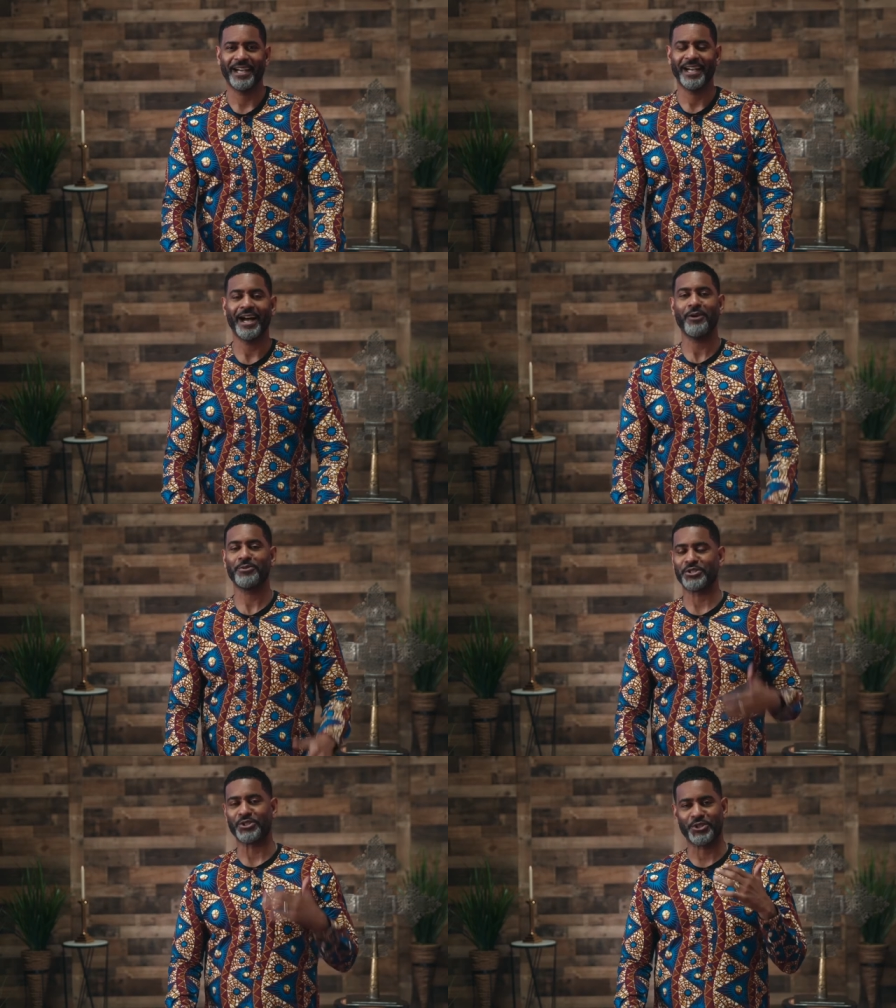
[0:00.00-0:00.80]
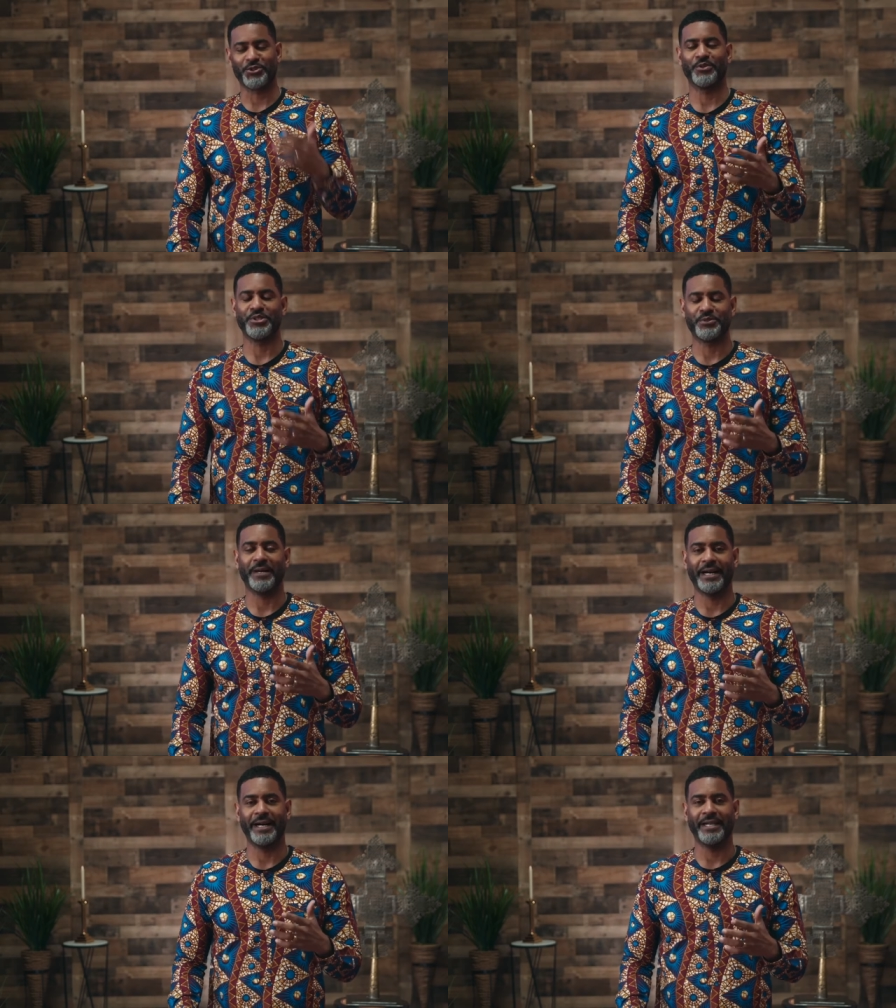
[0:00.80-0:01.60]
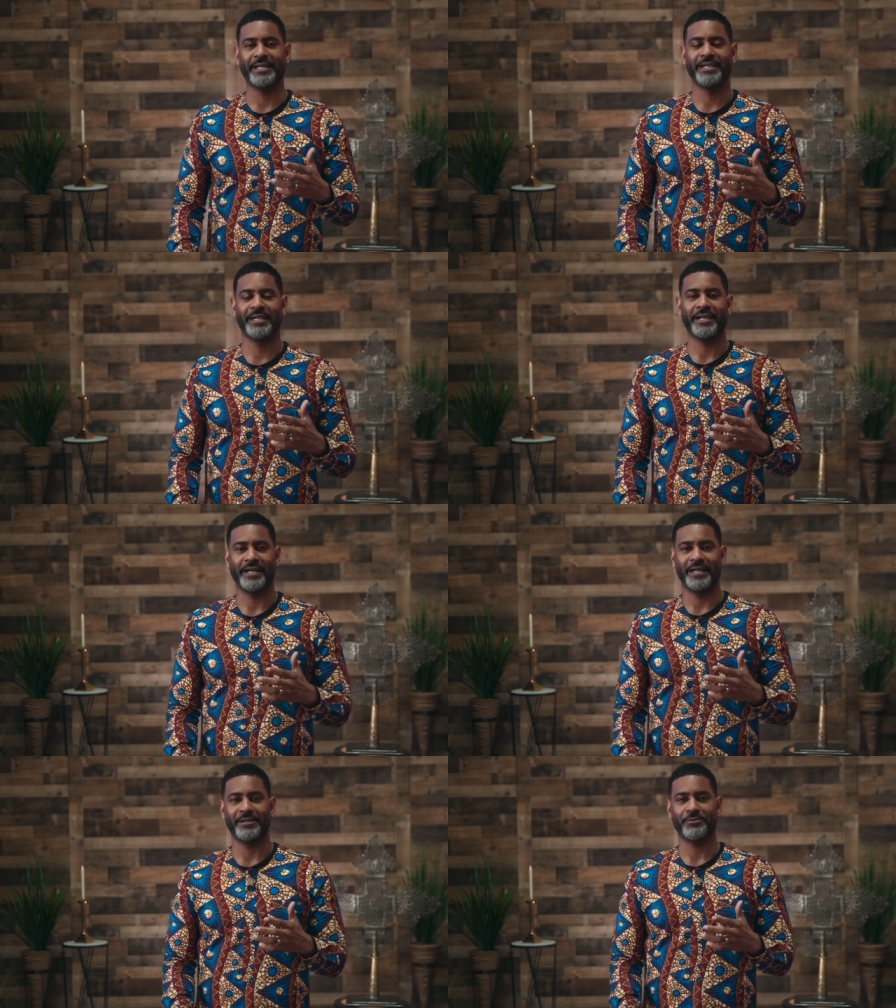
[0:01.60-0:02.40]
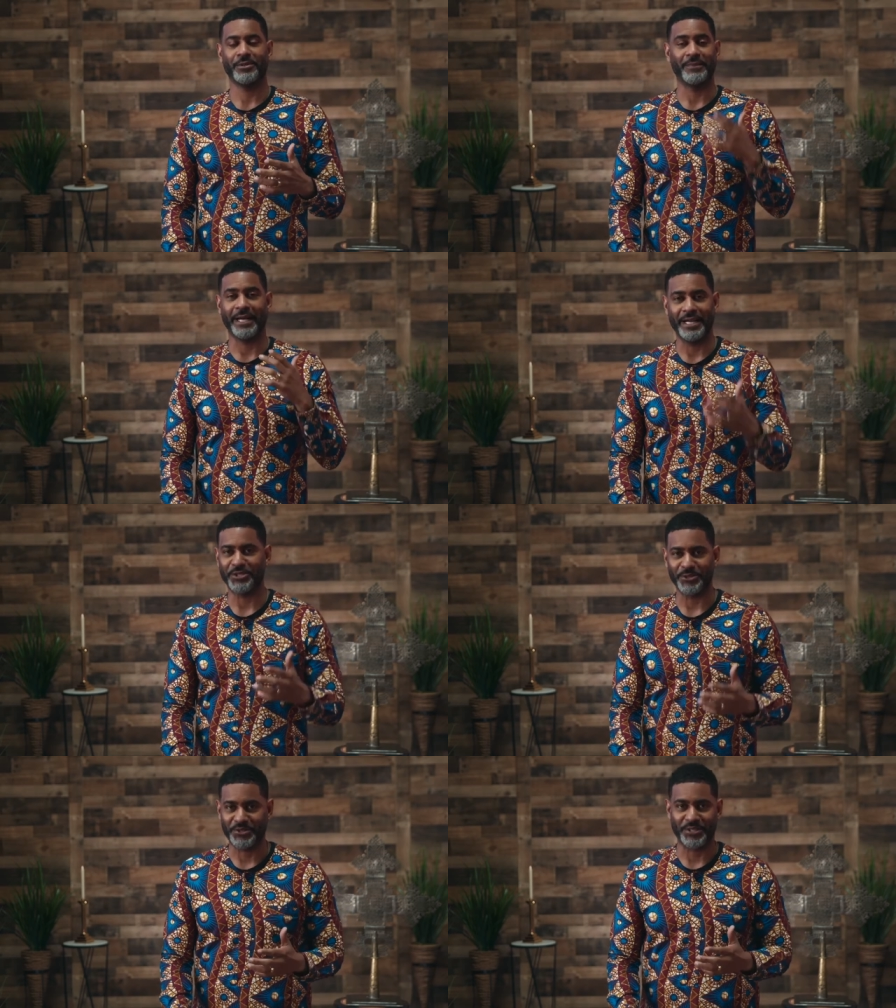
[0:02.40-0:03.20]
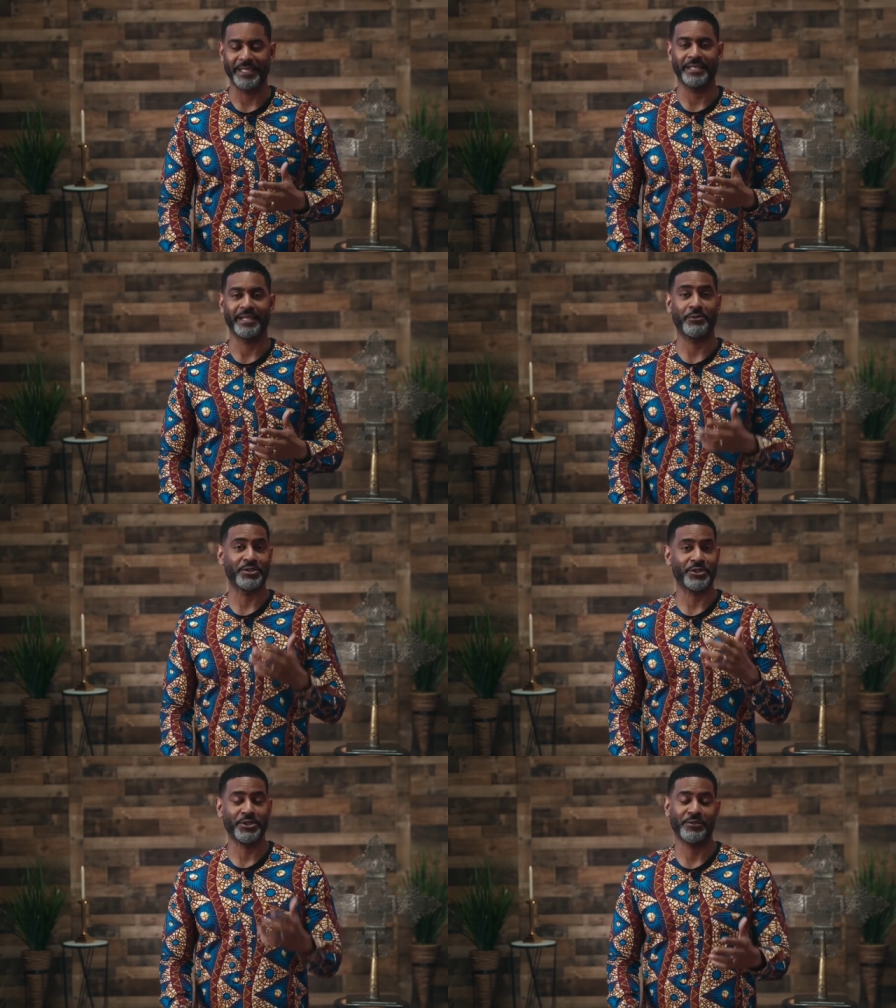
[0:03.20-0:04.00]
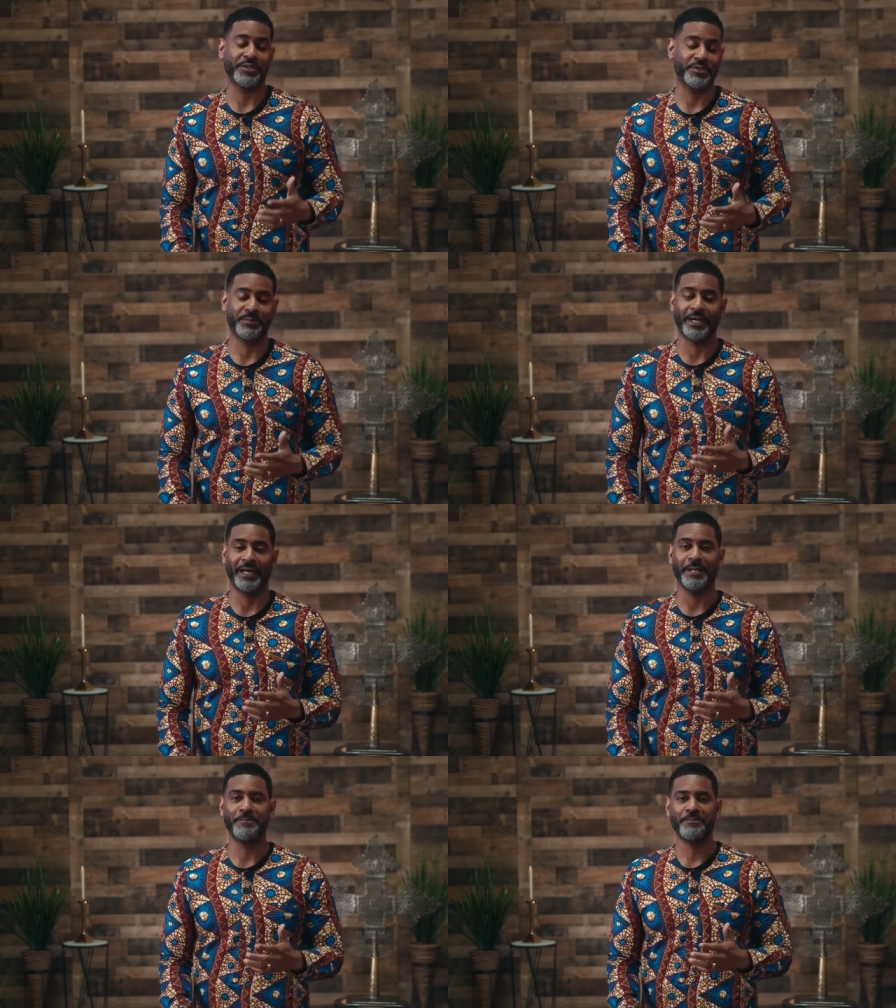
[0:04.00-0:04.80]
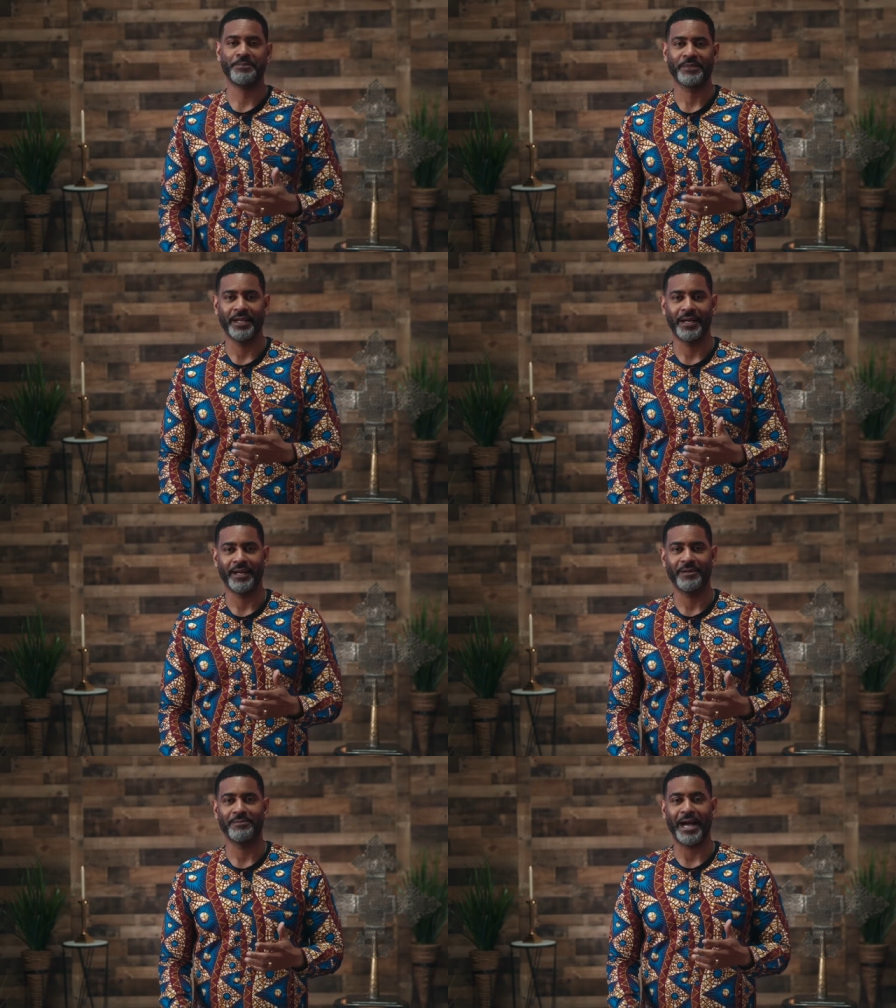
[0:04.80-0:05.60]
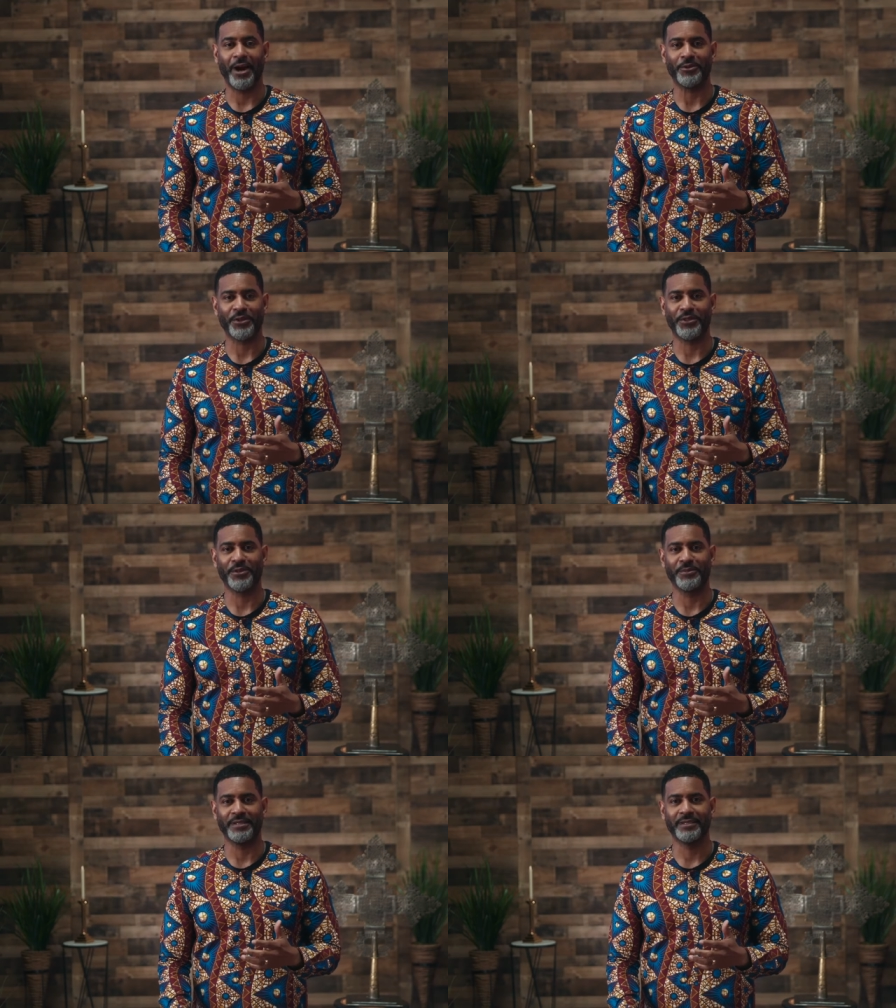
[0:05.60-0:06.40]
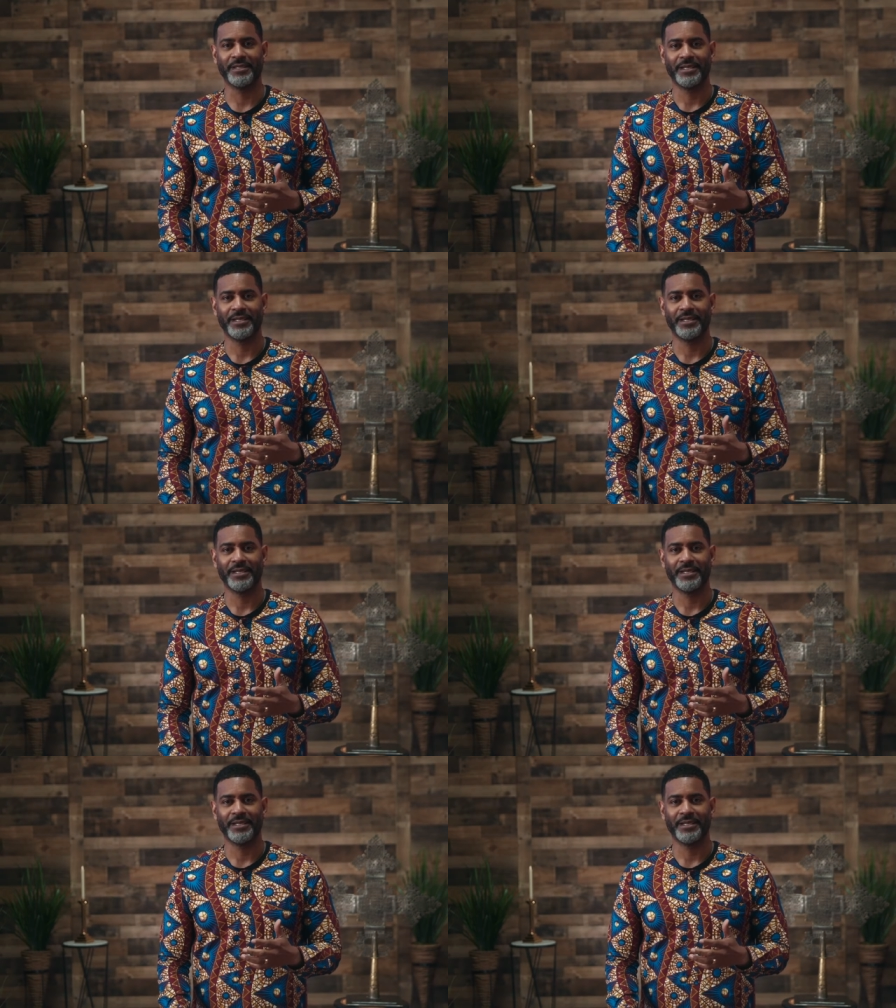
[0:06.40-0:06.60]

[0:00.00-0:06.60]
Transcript: I was encouraged by what Maya Angelou stated. I was encouraged by Howard Thurman.